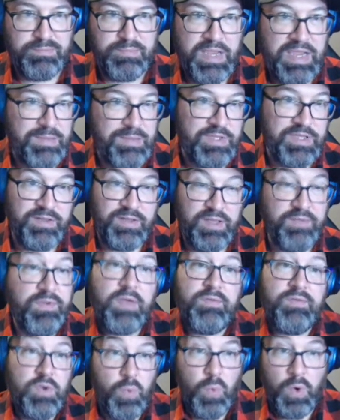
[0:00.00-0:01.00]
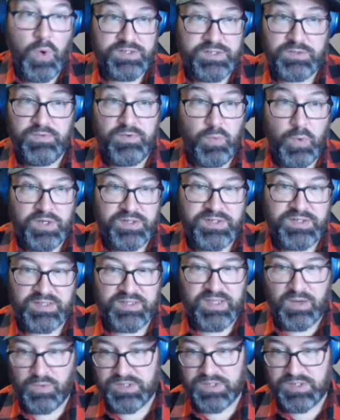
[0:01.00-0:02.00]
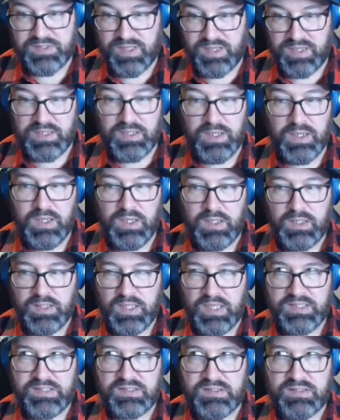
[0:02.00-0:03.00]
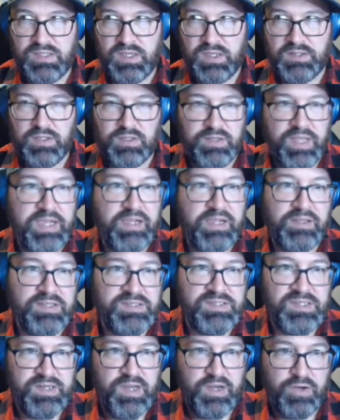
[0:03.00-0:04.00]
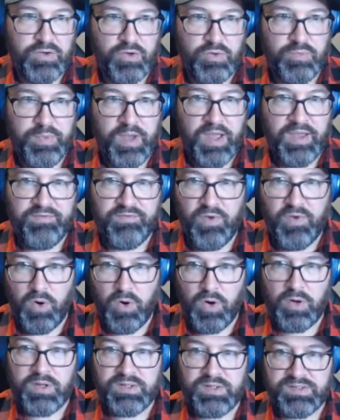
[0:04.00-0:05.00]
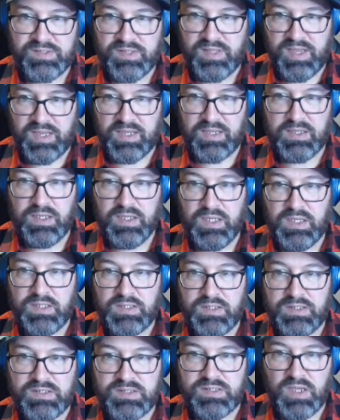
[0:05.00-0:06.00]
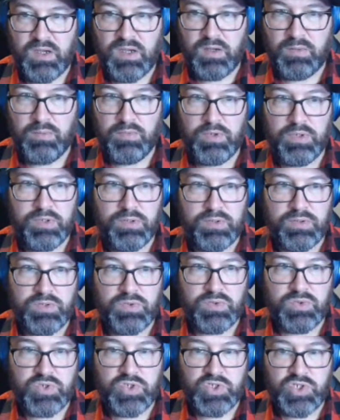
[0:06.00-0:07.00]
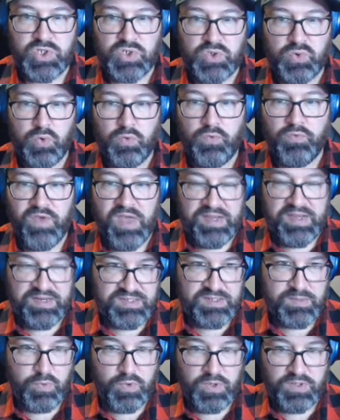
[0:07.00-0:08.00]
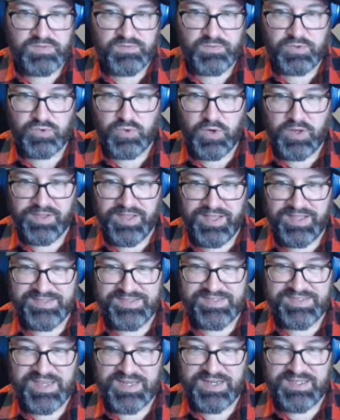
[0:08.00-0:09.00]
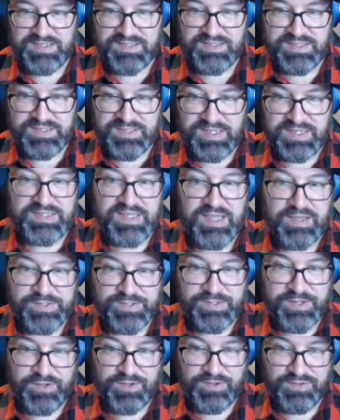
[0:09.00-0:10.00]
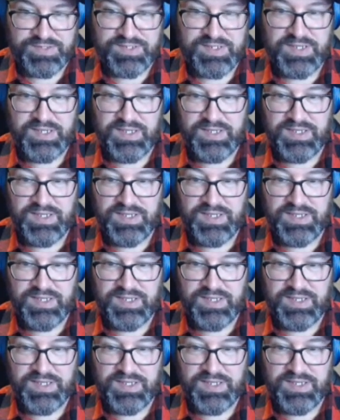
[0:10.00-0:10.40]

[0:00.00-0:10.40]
Maybe if you want to take that risk, like it's the likeliest scenario by far is like sub 2 fantasy points for Trey Lance, and he's $6,000.